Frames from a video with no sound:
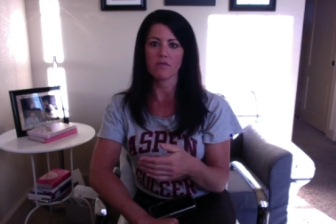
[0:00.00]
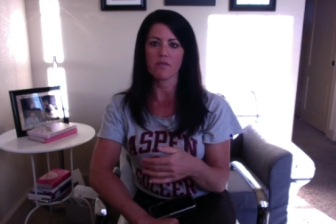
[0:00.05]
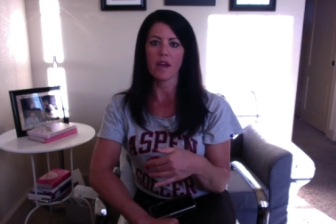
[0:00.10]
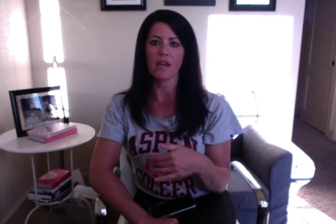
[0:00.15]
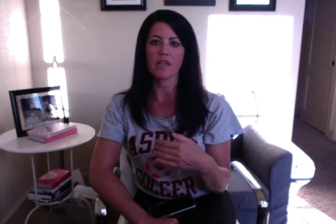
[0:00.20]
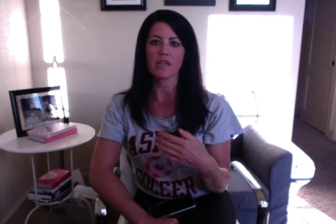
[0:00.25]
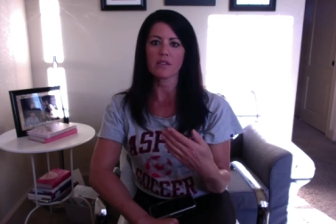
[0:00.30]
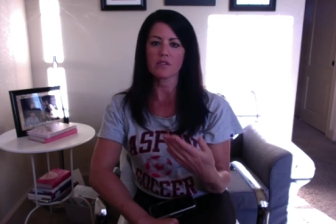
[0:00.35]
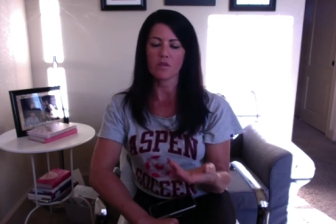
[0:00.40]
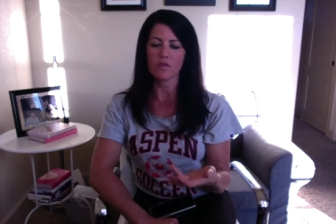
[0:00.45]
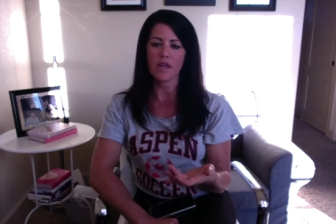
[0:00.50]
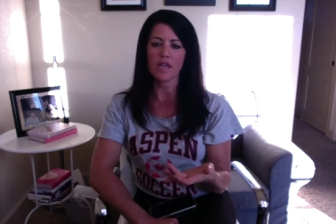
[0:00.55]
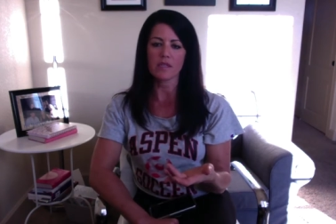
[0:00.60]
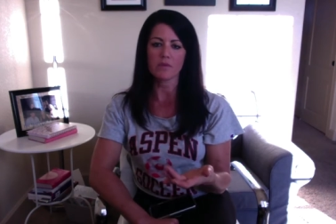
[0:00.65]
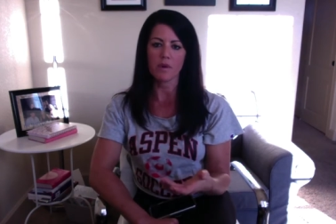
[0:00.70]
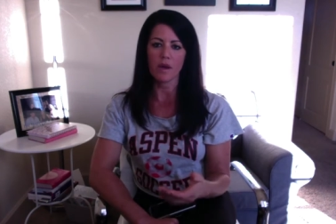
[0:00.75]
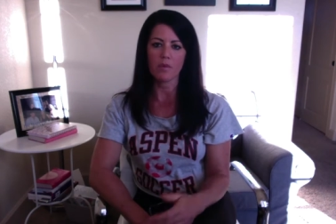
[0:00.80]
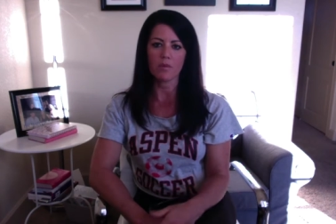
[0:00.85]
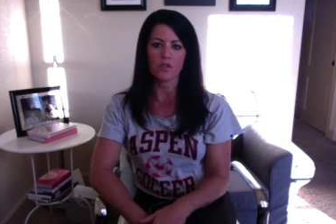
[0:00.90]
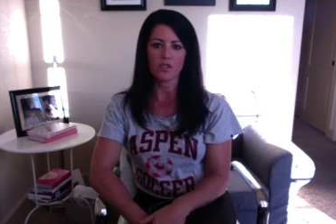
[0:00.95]
Friday, so that's
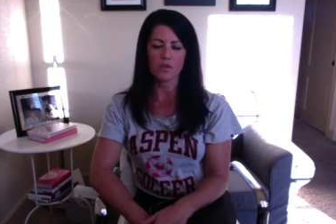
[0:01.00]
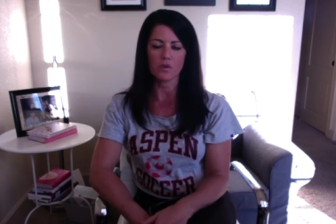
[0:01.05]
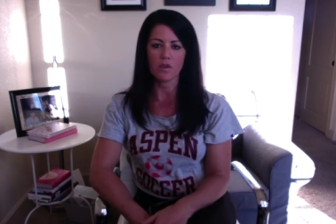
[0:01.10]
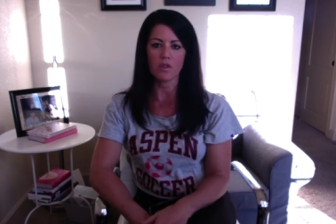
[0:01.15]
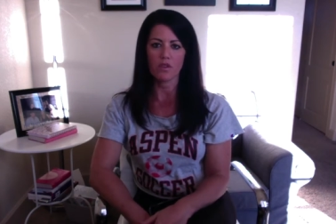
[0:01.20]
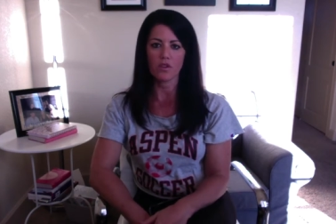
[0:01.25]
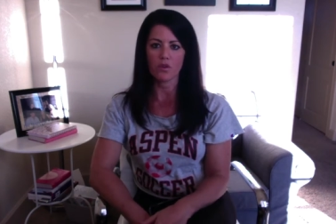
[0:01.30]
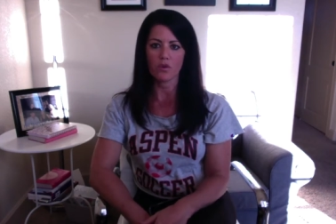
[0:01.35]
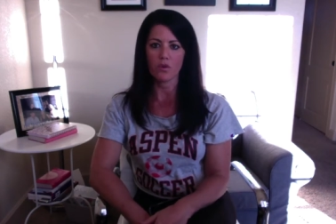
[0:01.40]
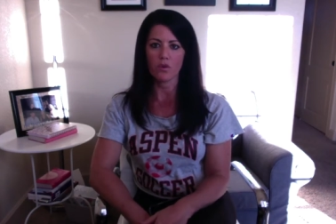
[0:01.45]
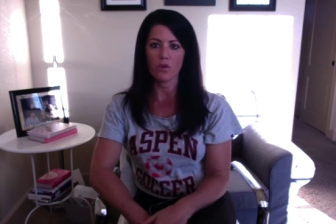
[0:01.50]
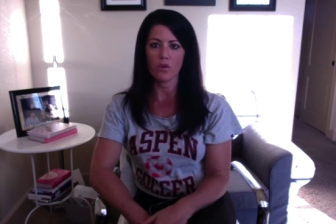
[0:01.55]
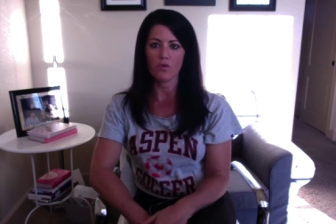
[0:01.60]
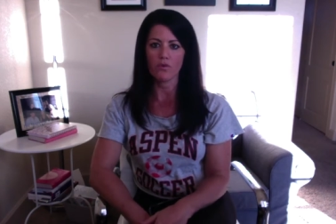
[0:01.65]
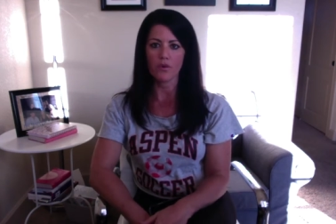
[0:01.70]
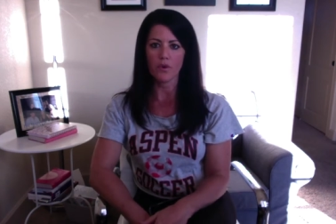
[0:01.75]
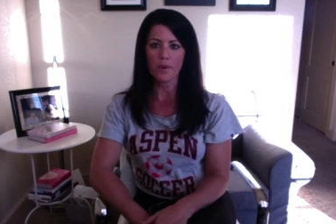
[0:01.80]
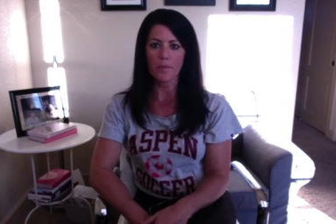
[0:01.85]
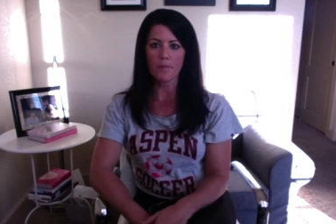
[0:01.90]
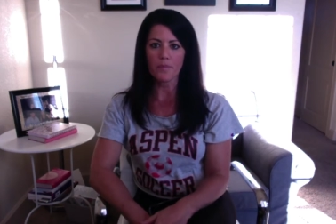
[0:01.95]
why we're doing the Google
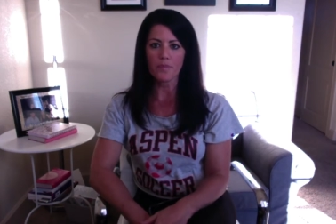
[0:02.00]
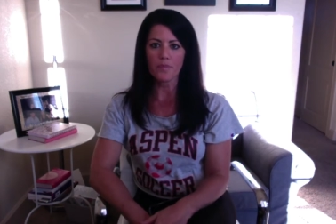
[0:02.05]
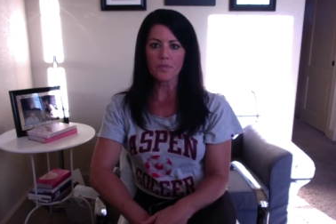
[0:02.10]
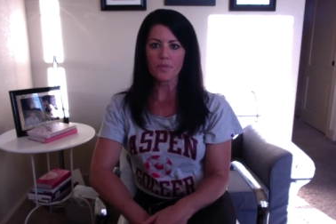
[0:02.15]
form.